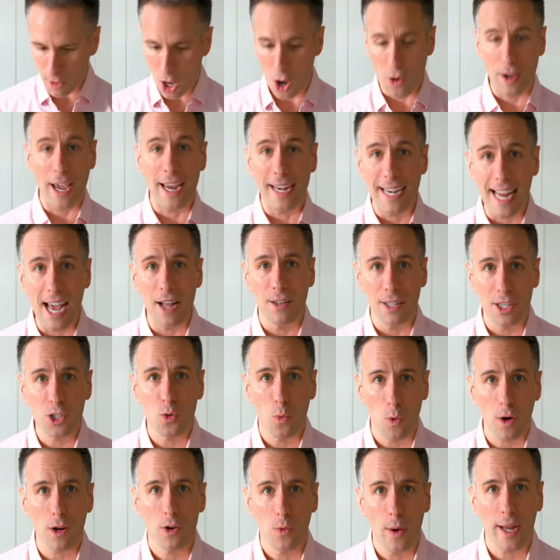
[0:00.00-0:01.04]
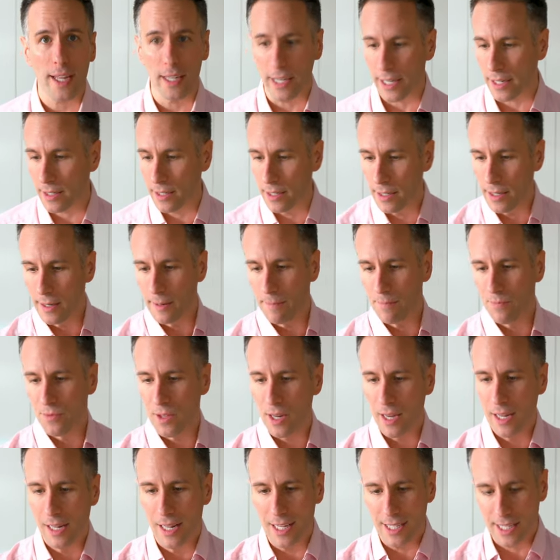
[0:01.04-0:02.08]
Okay, now let's work quickly.
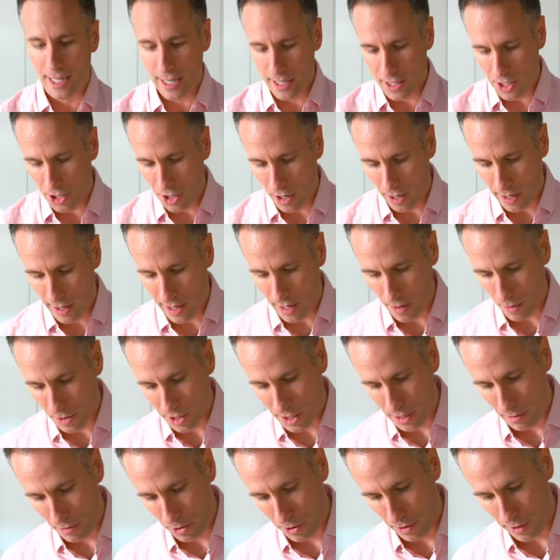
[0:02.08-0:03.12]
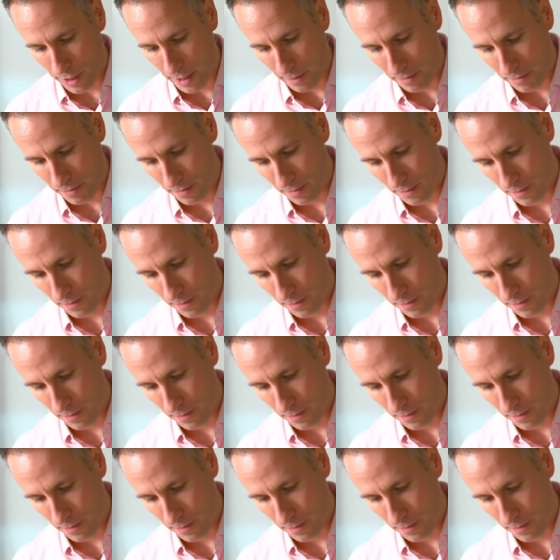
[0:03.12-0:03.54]
Let's get started here with some cream